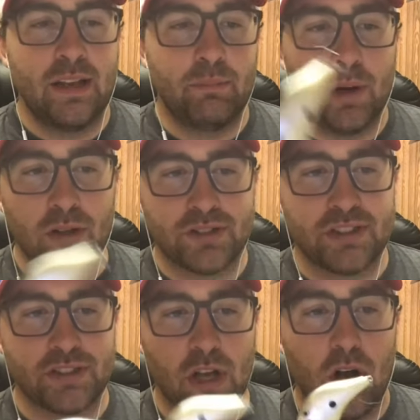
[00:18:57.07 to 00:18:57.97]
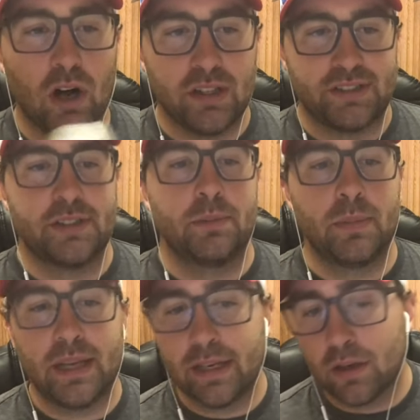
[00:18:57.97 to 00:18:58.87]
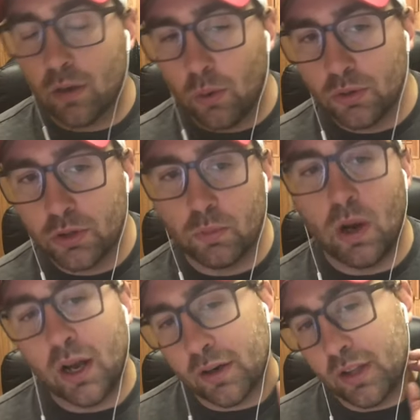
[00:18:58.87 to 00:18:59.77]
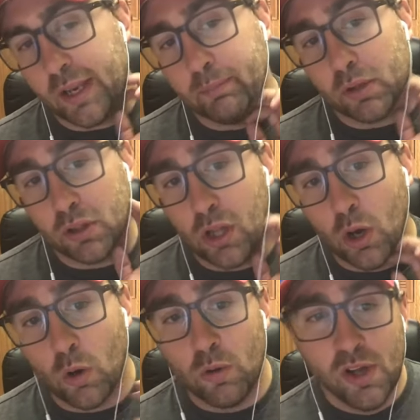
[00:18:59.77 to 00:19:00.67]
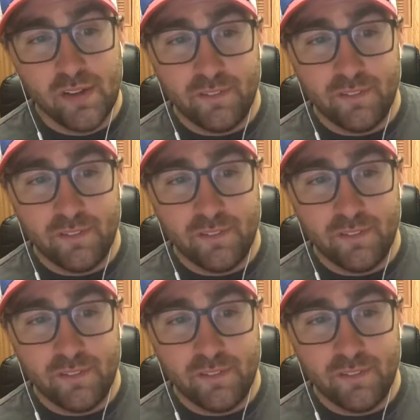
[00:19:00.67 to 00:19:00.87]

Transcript: and balsa's awesome in colder water, like below